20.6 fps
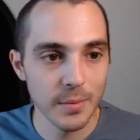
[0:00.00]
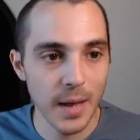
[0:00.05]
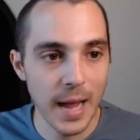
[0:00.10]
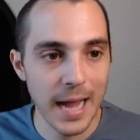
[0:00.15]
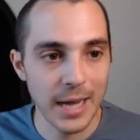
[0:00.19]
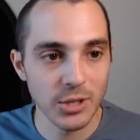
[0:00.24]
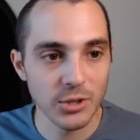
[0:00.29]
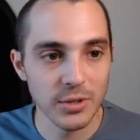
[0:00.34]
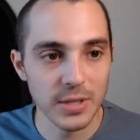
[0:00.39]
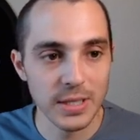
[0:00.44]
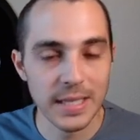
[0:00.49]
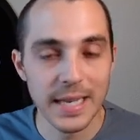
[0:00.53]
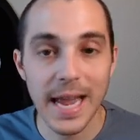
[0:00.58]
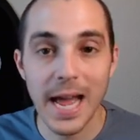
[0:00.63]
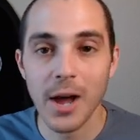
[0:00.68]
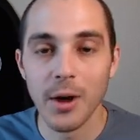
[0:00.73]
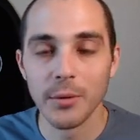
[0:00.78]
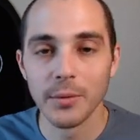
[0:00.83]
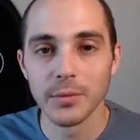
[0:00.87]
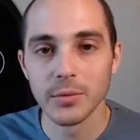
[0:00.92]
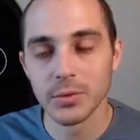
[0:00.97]
actually
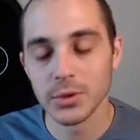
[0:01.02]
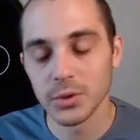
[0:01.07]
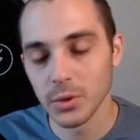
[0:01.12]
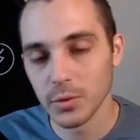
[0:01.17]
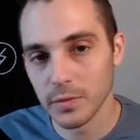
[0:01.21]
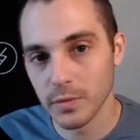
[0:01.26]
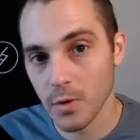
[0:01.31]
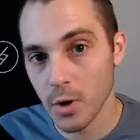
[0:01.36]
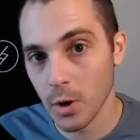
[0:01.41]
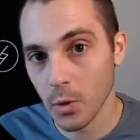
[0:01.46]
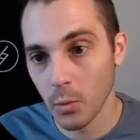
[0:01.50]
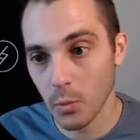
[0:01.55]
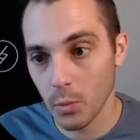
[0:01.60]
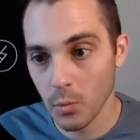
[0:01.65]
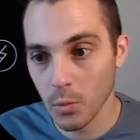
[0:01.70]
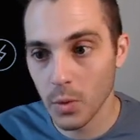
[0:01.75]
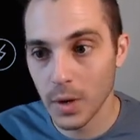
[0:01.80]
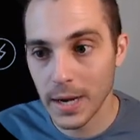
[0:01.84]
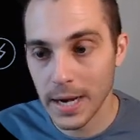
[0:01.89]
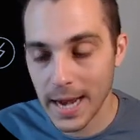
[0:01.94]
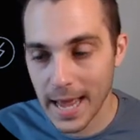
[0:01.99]
down so far
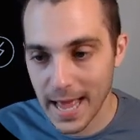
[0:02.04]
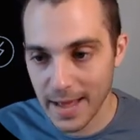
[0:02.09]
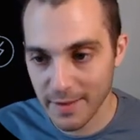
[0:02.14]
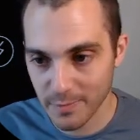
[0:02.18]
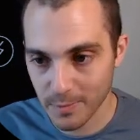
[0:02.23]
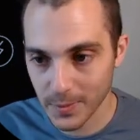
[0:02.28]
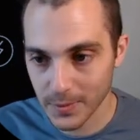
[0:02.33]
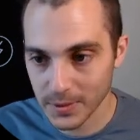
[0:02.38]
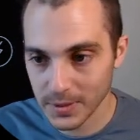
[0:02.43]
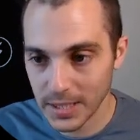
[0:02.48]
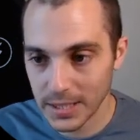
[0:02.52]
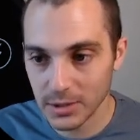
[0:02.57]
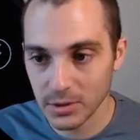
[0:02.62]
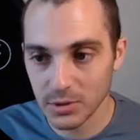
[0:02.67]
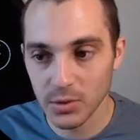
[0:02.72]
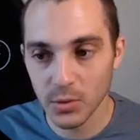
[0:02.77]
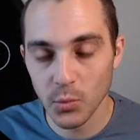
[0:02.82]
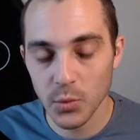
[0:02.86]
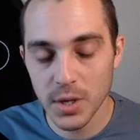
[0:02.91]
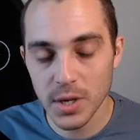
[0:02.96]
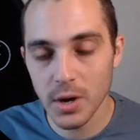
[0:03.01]
1.5%.
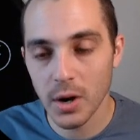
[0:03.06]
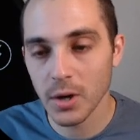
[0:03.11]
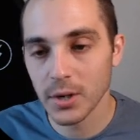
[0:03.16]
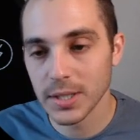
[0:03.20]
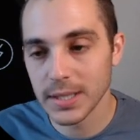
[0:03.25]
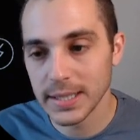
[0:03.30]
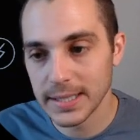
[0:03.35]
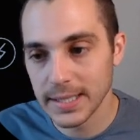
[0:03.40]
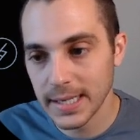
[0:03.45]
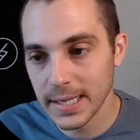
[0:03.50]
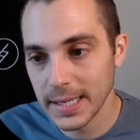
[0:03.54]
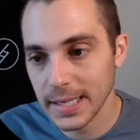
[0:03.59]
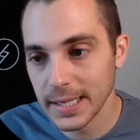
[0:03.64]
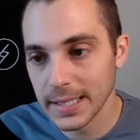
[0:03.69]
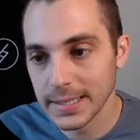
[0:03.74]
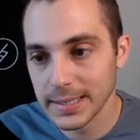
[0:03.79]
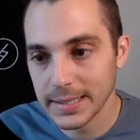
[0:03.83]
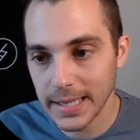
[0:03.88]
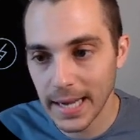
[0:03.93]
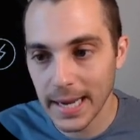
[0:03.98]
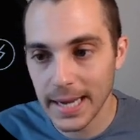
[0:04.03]
So we are
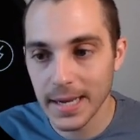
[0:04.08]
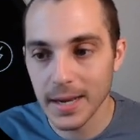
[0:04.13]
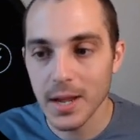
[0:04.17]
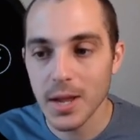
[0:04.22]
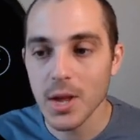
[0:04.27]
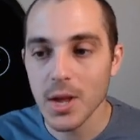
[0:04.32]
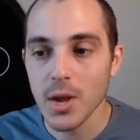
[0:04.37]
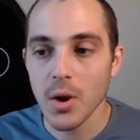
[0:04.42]
sitting tight.